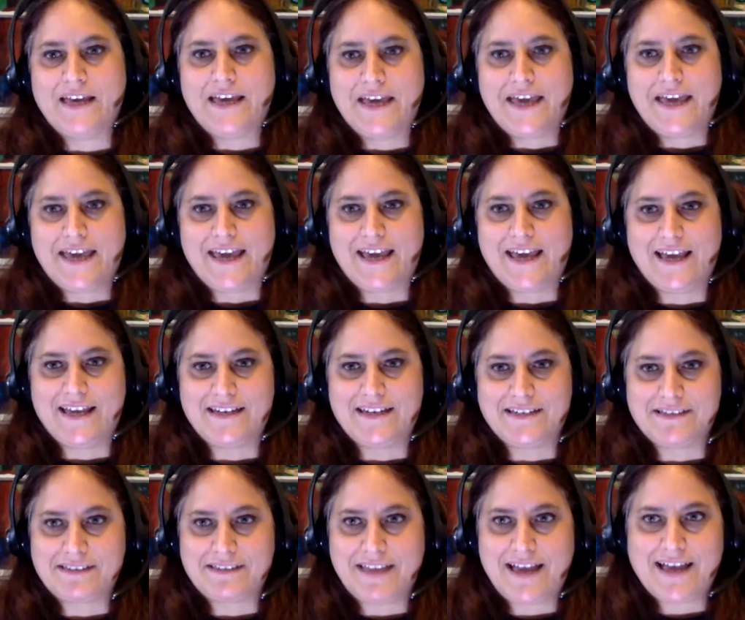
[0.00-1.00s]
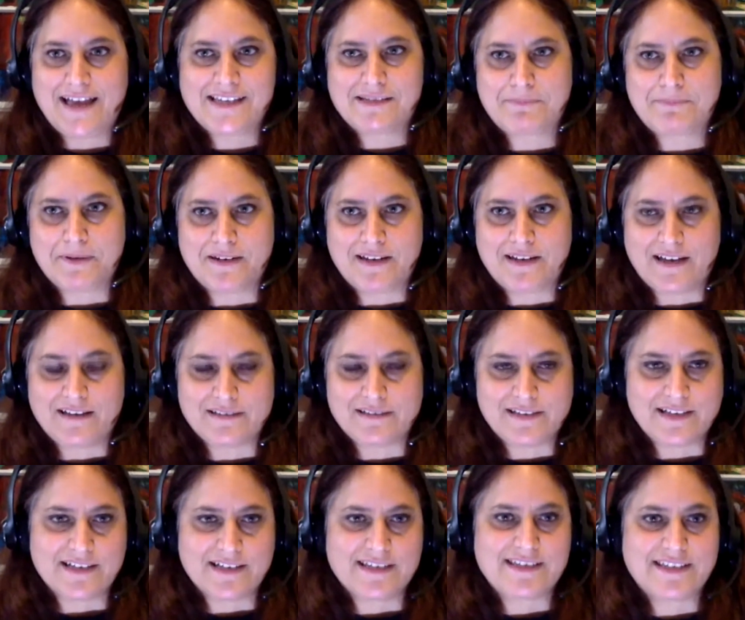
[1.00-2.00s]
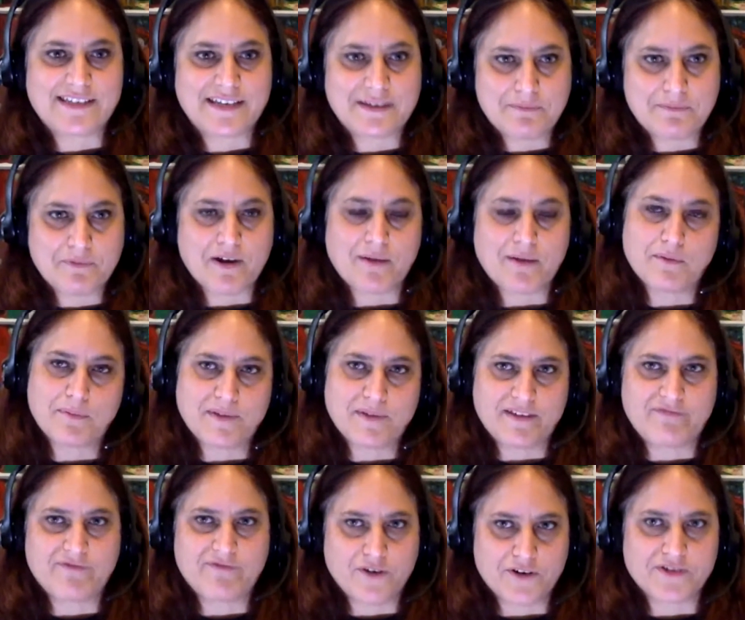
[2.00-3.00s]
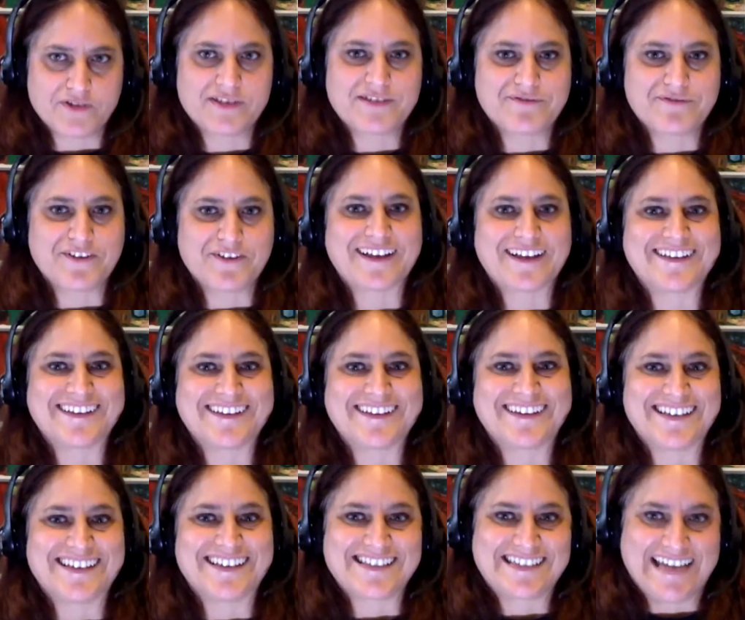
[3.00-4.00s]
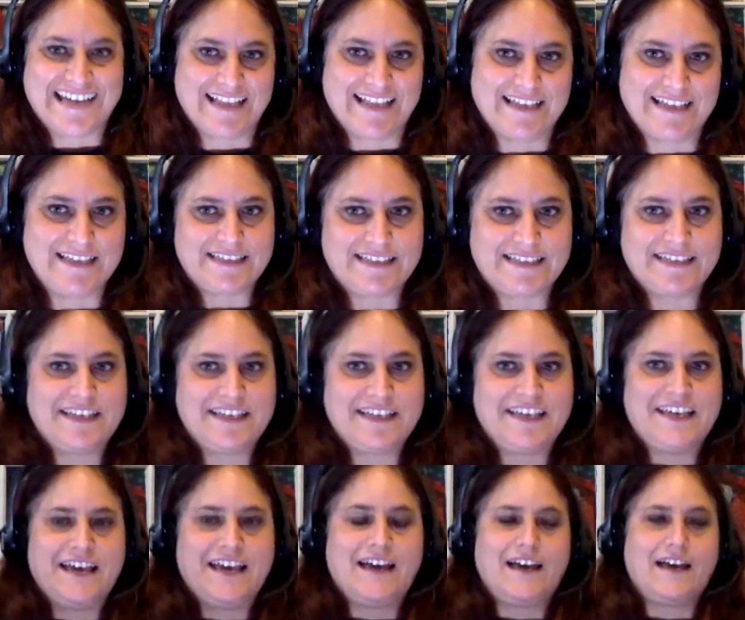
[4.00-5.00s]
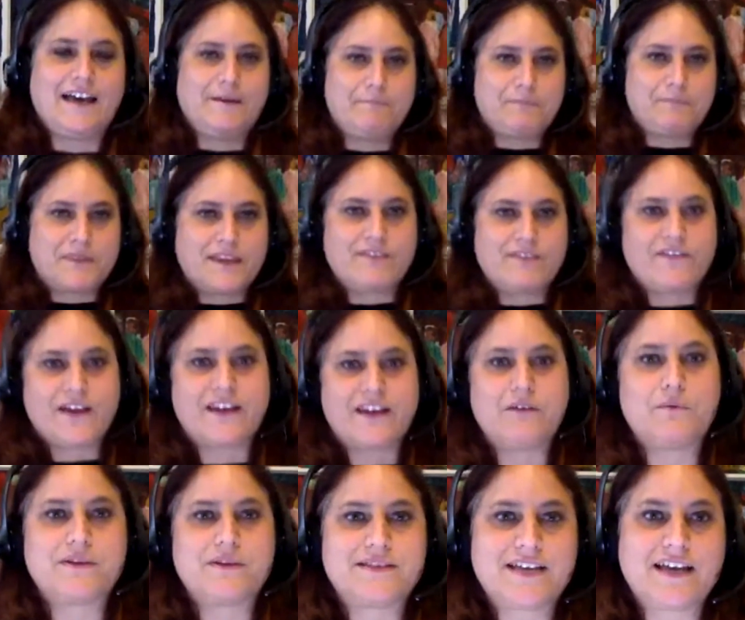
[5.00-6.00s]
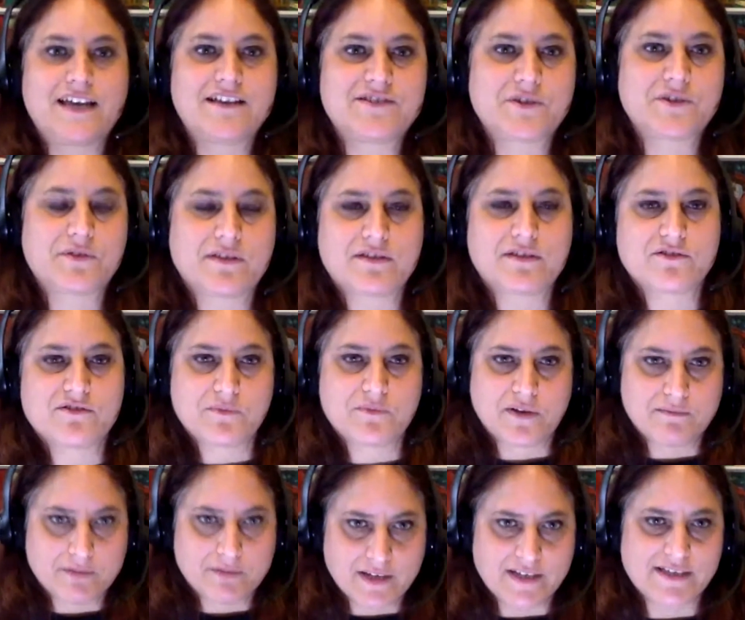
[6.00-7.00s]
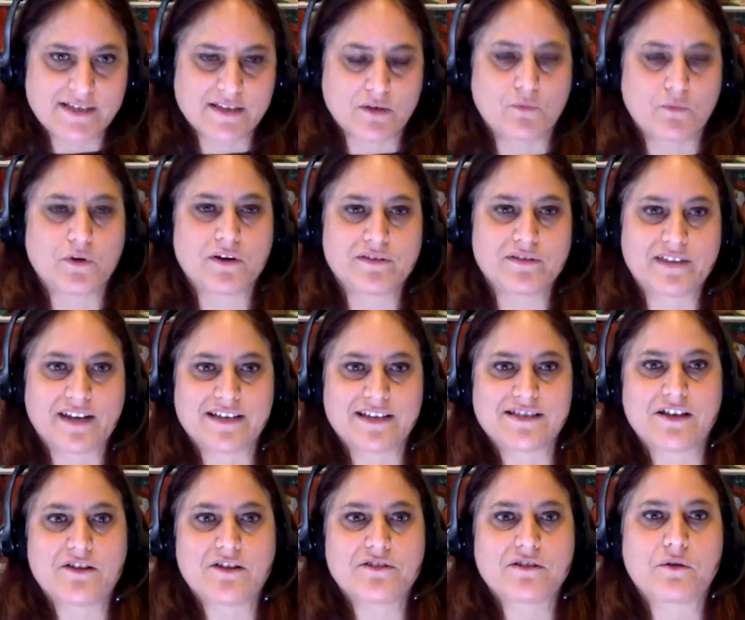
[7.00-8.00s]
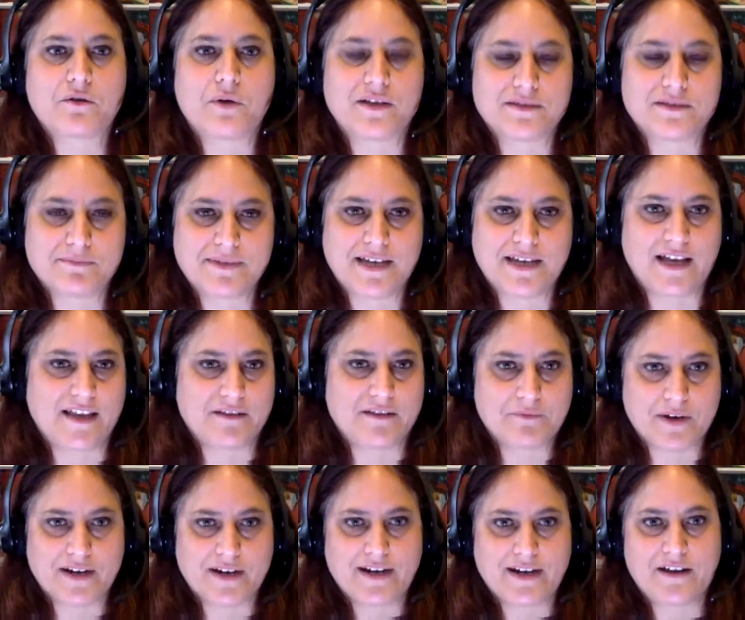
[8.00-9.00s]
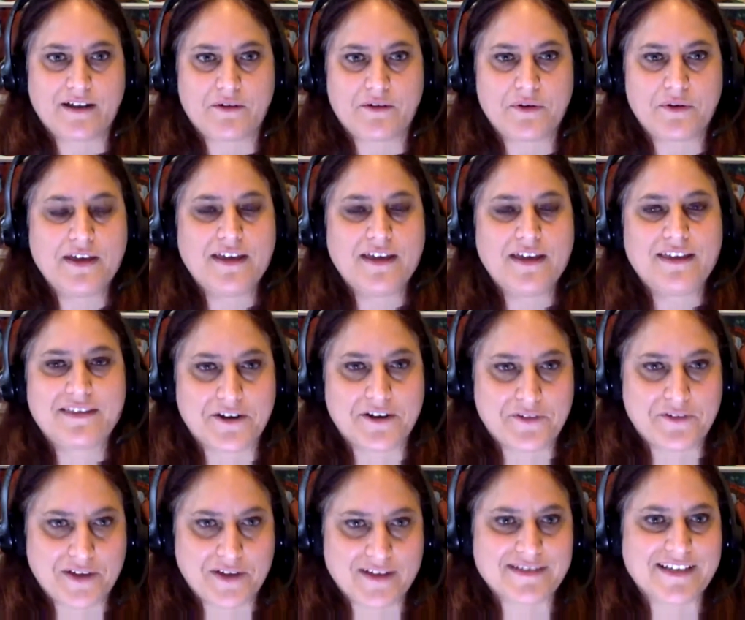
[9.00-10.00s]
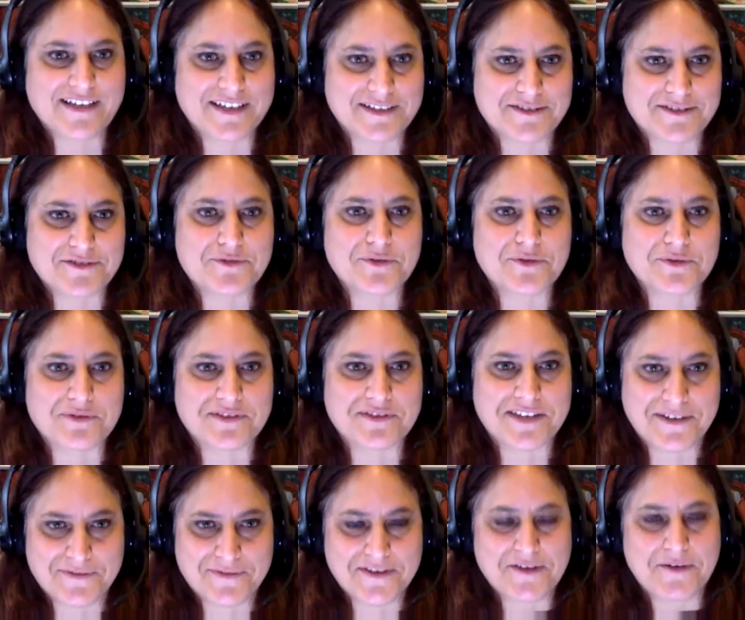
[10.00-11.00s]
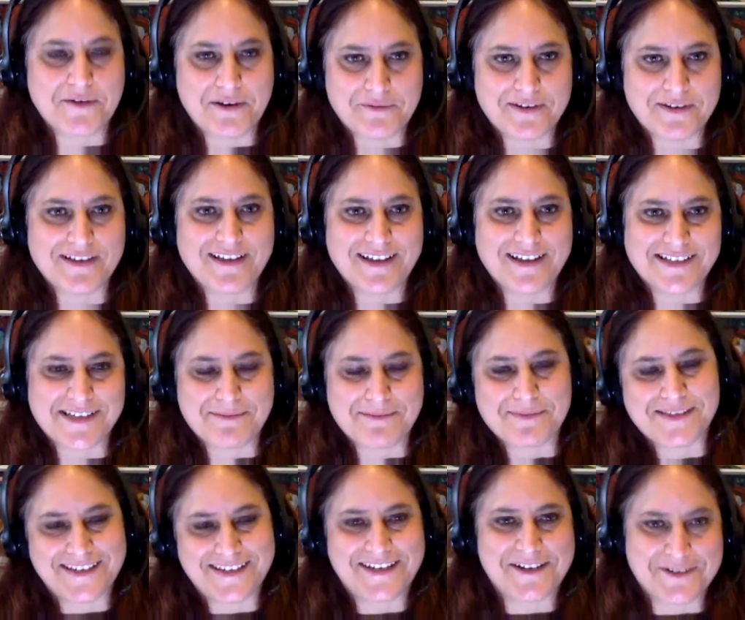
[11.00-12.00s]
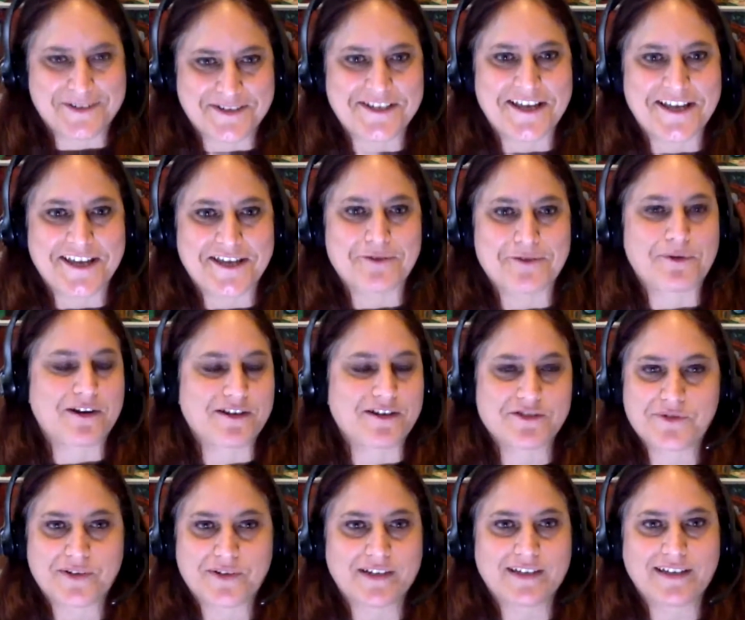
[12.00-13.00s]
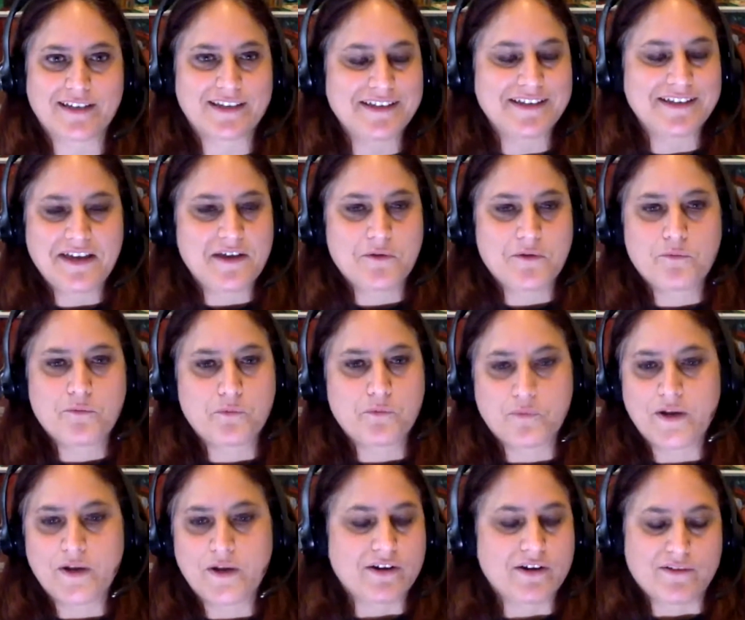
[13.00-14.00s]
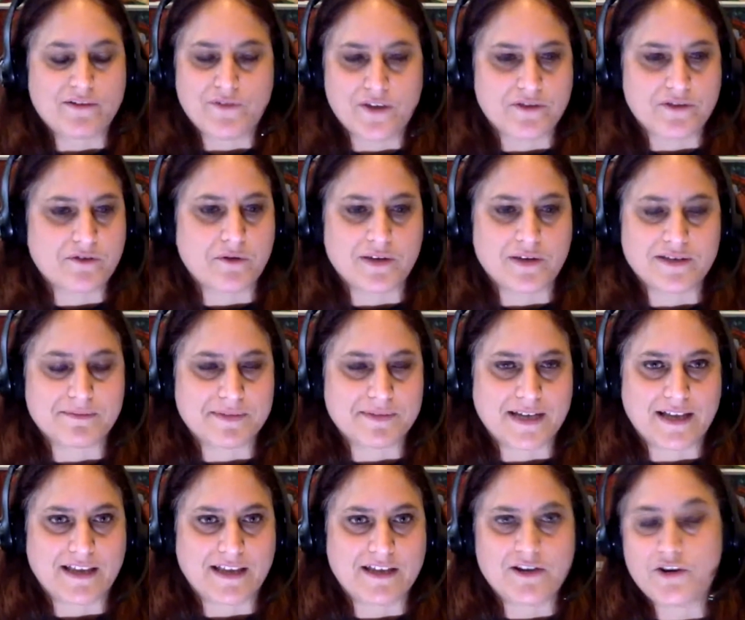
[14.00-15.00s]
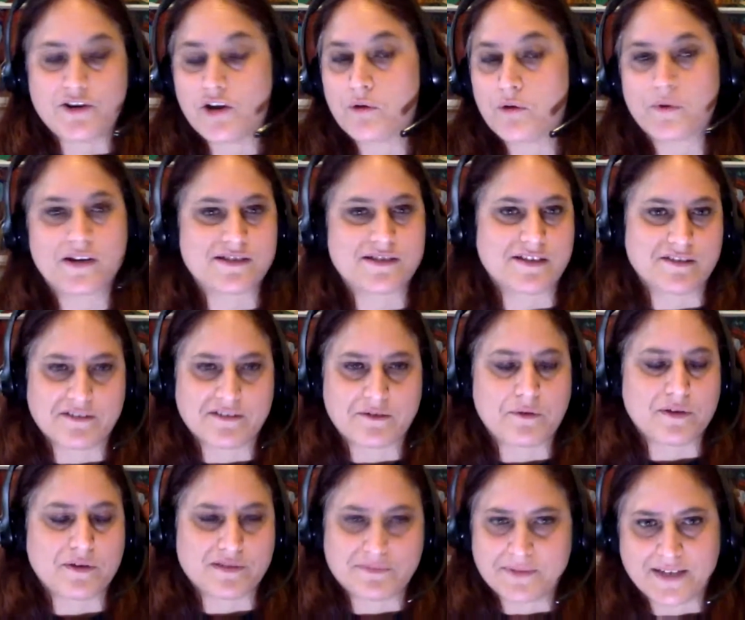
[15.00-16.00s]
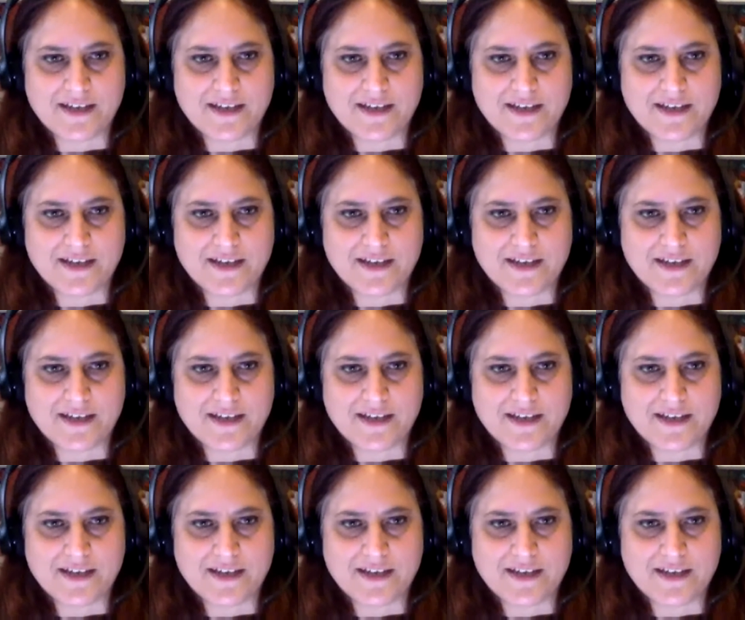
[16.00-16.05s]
And last but not least, probably first, frankly, is talent. If anyone tells you that there's one place in the world that has all the quantum talent right now, they are not telling the truth. Even though I realize I'm sitting here selling you on Australia, we don't have all the quantum talent. No one has all the quantum talent.